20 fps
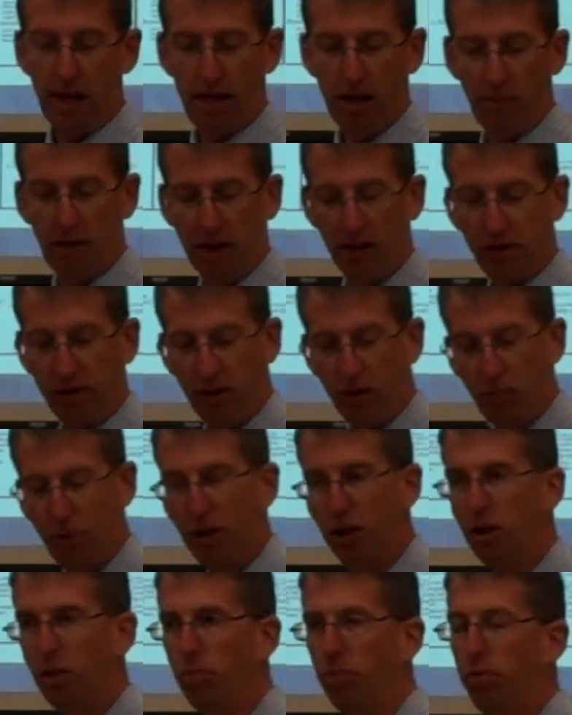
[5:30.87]
That's going to be
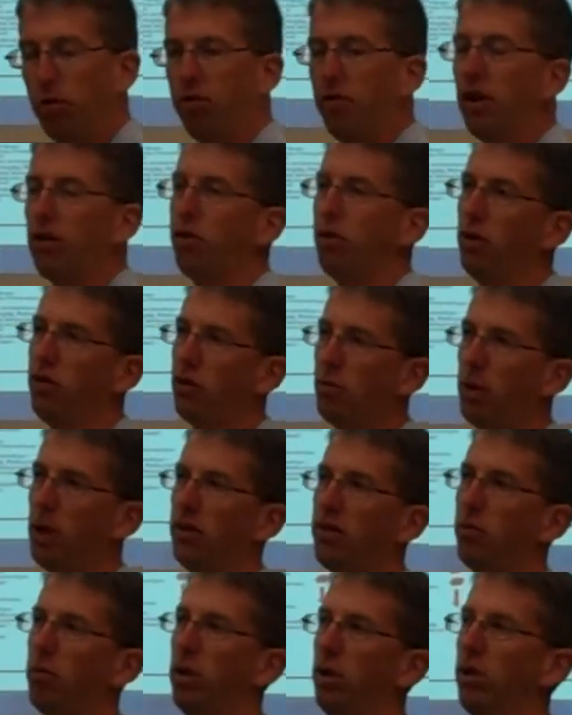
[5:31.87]
your professional
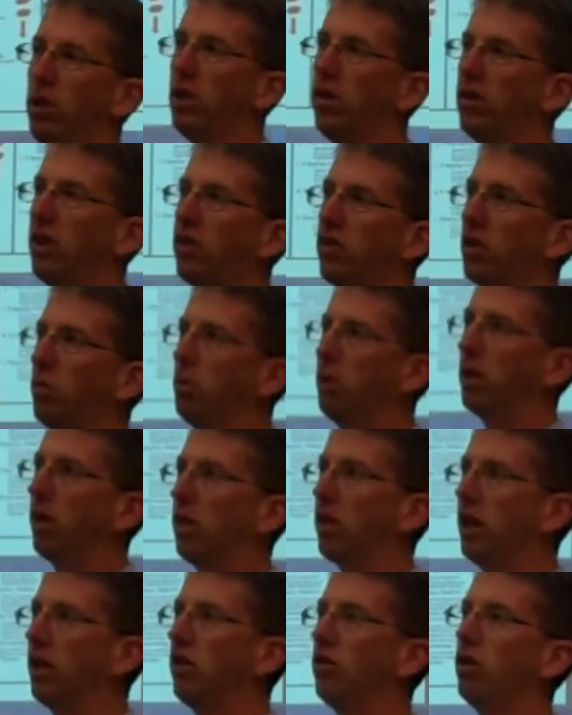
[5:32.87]
responsibilities. That's going to be the
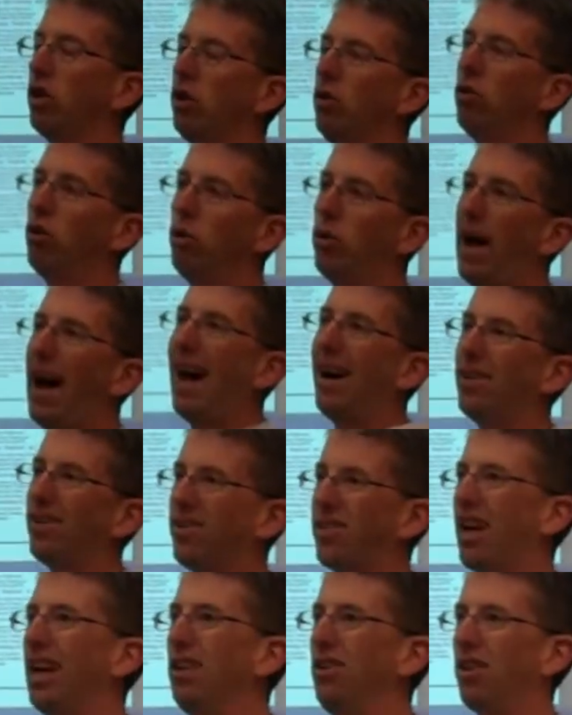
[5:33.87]
things that you do
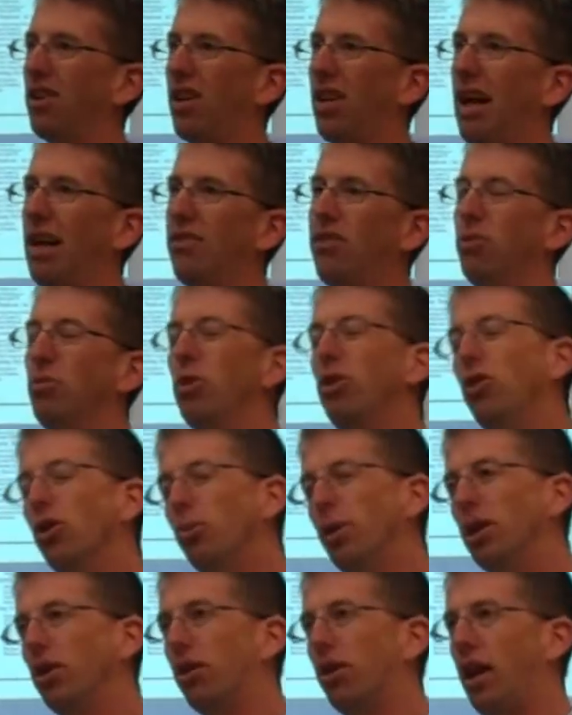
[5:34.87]
outside of your classroom. You do
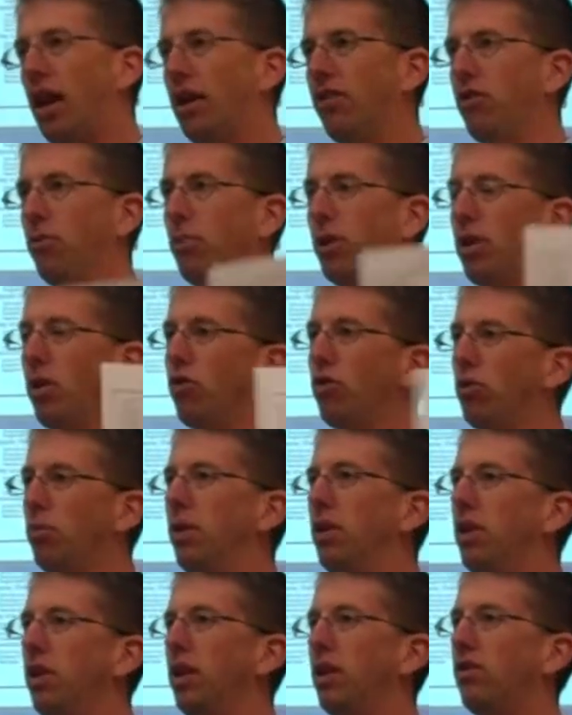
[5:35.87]
them in your classroom, but those are
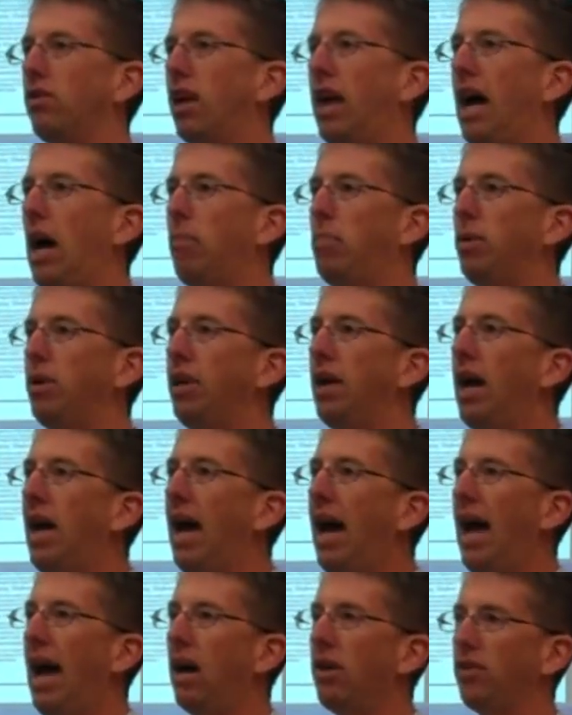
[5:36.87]
going to be things that happen
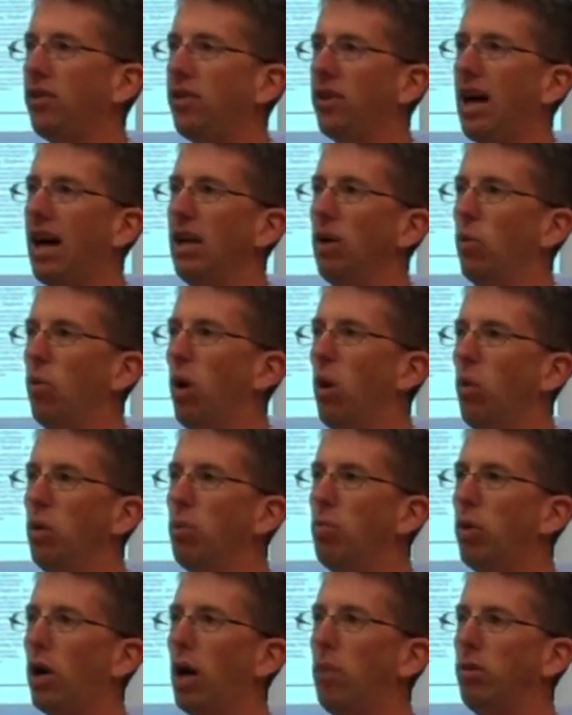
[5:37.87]
outside of what we
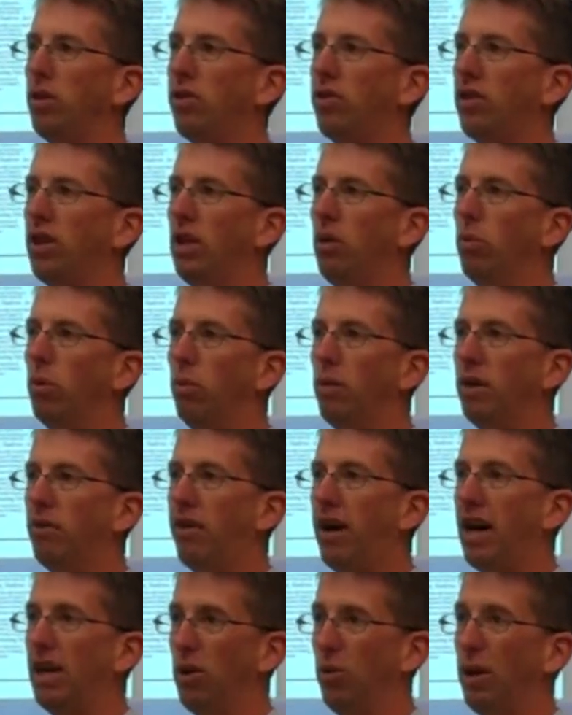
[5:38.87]
probably see when we
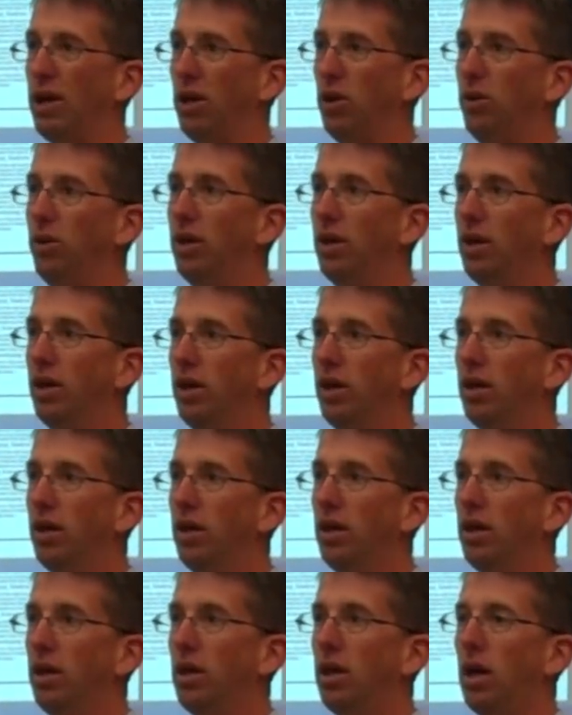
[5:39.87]
evaluate you.
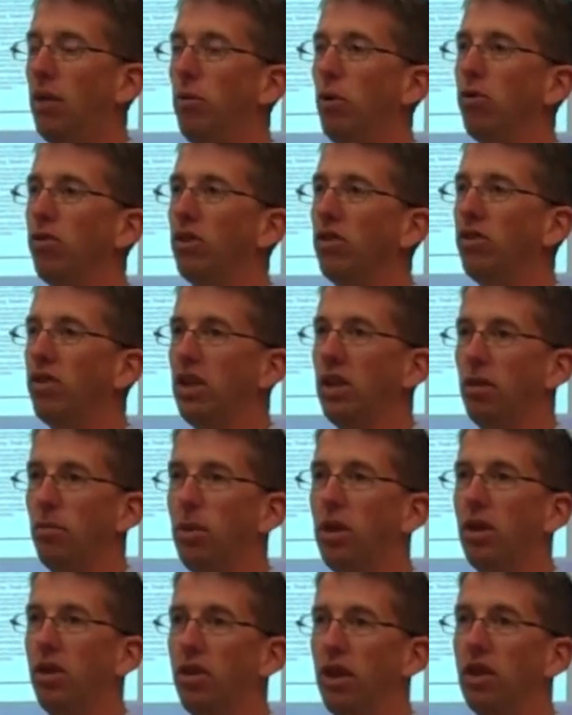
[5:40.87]
Those are going to
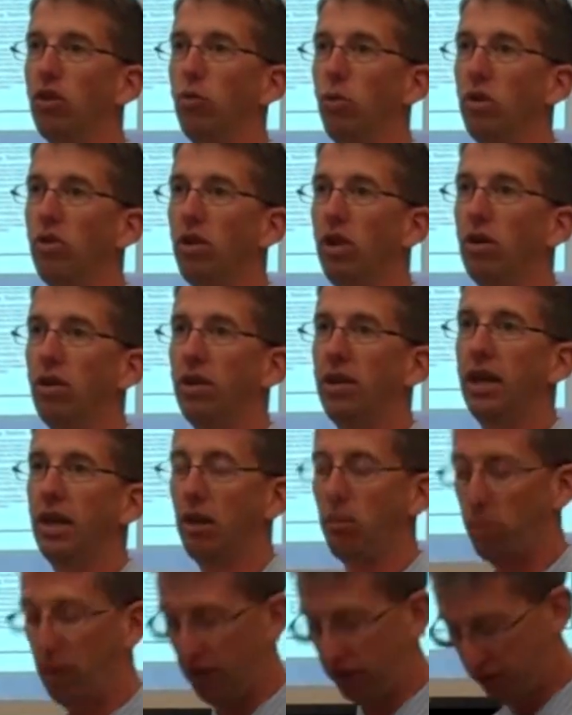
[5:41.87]
be the things we see on a
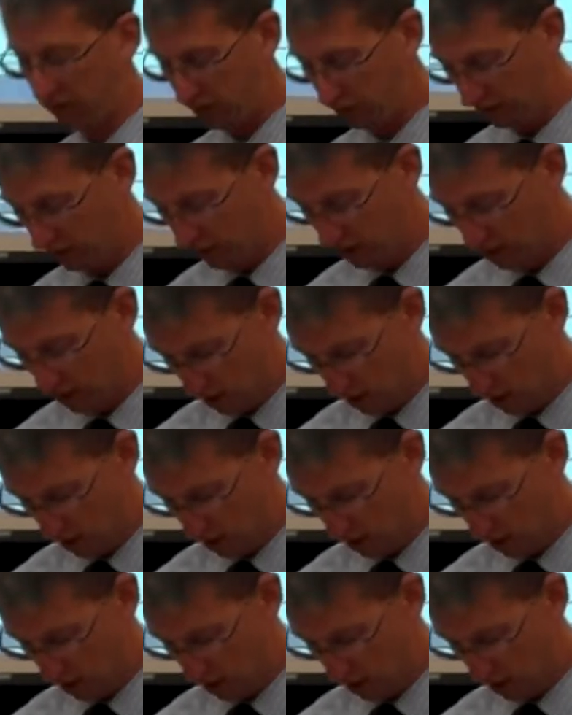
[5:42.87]
daily basis.